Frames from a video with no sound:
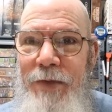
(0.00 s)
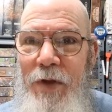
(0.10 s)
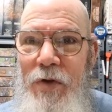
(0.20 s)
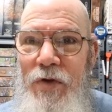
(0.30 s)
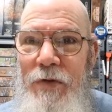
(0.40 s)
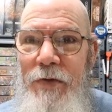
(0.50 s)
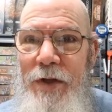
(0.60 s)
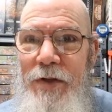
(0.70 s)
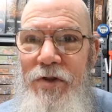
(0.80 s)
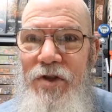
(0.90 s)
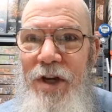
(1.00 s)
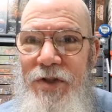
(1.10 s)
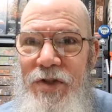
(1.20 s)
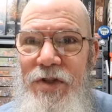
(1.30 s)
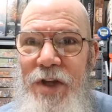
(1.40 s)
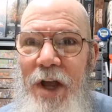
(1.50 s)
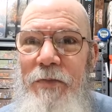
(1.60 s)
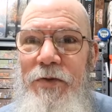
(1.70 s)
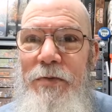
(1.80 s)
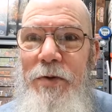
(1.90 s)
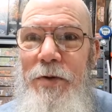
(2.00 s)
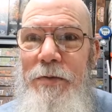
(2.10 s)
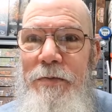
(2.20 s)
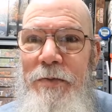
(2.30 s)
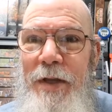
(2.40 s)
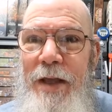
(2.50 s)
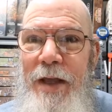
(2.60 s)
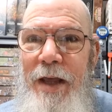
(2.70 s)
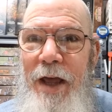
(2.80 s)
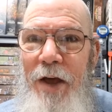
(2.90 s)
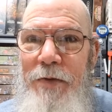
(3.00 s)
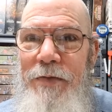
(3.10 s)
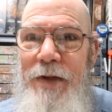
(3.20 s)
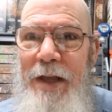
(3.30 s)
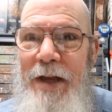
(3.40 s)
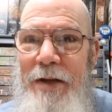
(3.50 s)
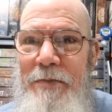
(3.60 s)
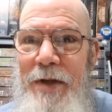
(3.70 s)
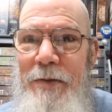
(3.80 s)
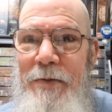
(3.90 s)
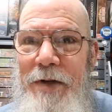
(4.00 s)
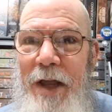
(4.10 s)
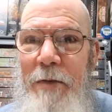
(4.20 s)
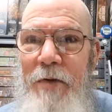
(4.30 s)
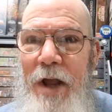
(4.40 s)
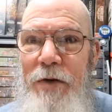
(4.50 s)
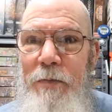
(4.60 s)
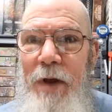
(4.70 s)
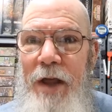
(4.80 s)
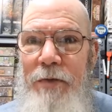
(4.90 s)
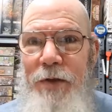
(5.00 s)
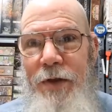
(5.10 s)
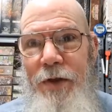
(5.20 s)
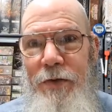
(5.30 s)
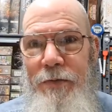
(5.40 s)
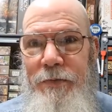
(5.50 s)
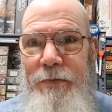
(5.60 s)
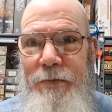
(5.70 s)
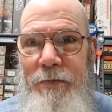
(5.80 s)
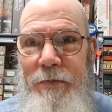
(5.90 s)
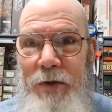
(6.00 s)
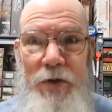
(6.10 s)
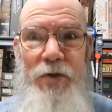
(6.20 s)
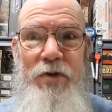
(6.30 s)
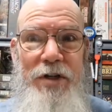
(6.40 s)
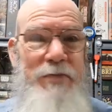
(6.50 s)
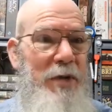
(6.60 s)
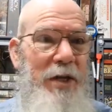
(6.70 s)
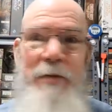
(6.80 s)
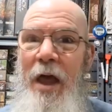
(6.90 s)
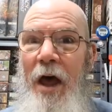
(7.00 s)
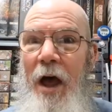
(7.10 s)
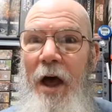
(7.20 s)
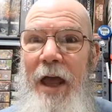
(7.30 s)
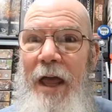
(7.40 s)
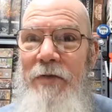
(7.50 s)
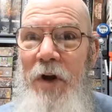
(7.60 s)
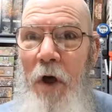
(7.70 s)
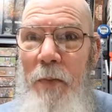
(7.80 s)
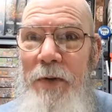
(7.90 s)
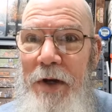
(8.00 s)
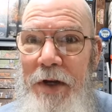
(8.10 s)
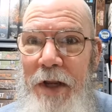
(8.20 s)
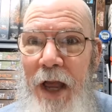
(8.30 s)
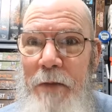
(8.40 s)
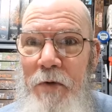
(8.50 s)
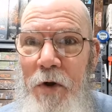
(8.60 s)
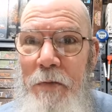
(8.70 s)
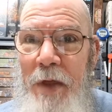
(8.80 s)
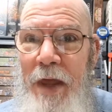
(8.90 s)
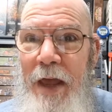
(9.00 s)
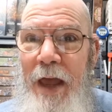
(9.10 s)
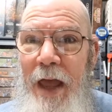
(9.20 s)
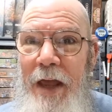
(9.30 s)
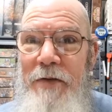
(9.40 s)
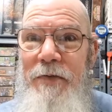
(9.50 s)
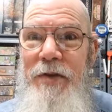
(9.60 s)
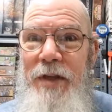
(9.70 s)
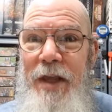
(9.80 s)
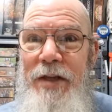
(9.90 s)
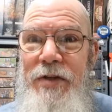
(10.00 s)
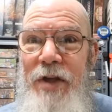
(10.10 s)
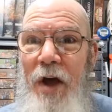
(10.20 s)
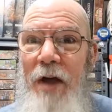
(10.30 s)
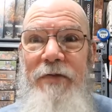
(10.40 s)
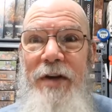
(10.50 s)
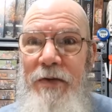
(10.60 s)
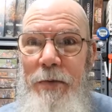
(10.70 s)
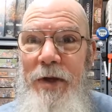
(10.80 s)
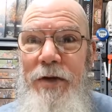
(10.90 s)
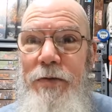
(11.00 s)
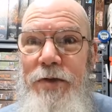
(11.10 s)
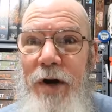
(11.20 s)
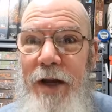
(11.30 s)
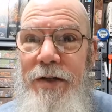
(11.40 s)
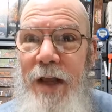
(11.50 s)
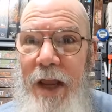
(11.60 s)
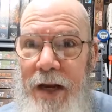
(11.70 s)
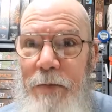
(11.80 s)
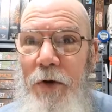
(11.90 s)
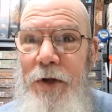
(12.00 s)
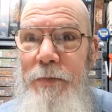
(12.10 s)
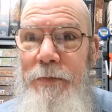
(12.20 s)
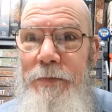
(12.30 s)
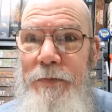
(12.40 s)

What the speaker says: You should feel just as comfortable, hopefully, getting people to come round and play with you. Because trust me, I have an opulent game room, and for years I've never been to attract anybody.